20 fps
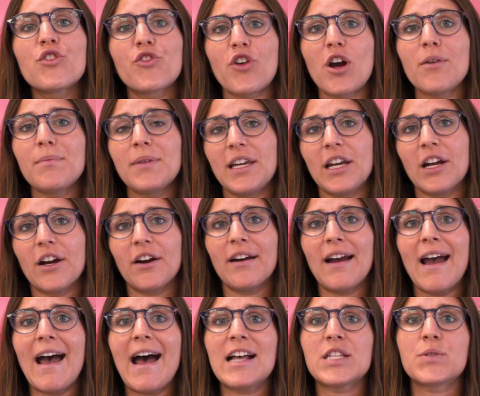From
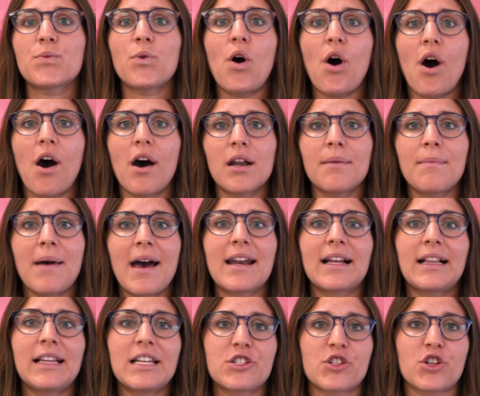here, ads will
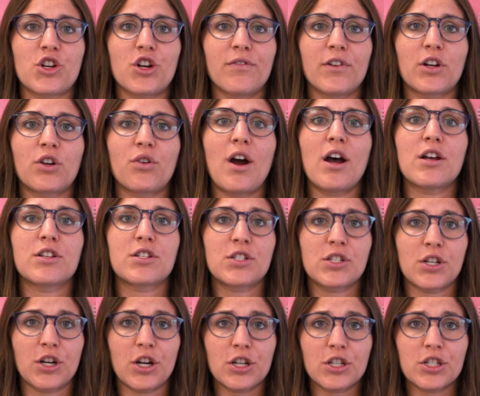automatically serve across
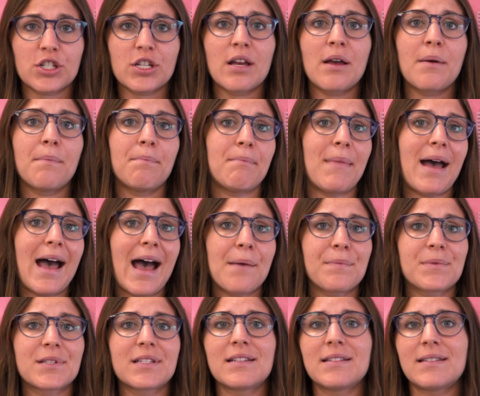search,
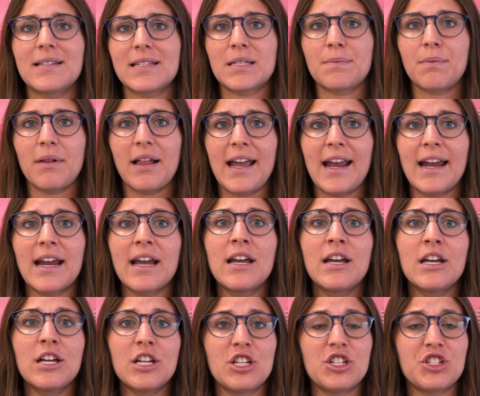maps, display,
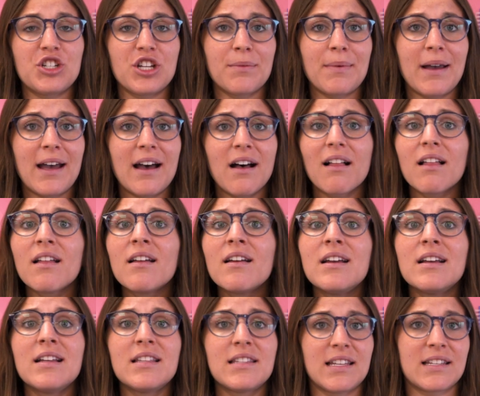Gmail,
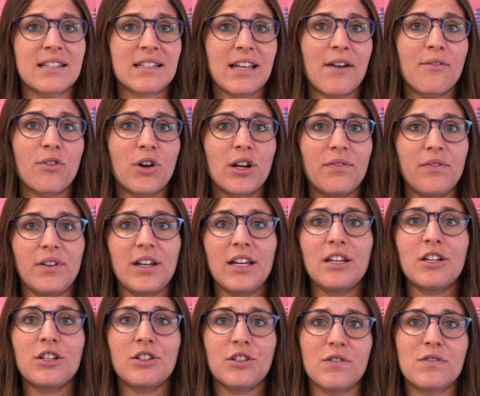Discovery
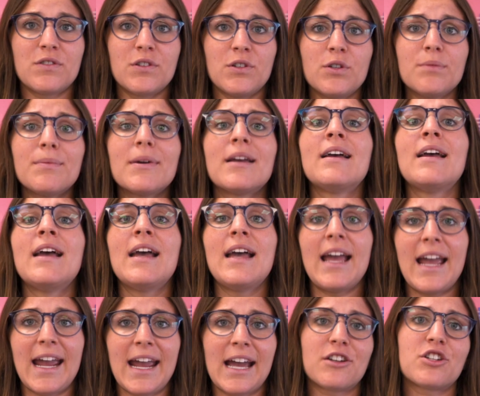Feed, YouTube,
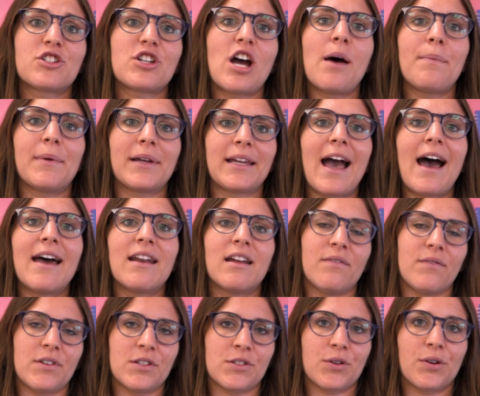and shopping ad
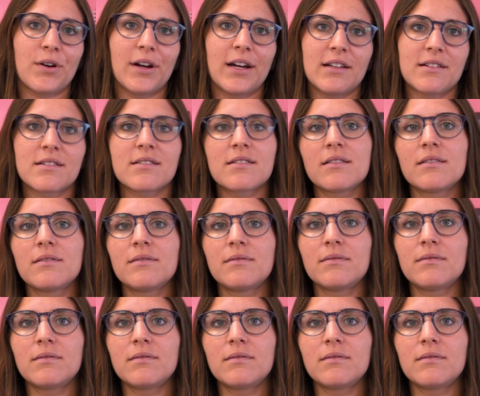inventories.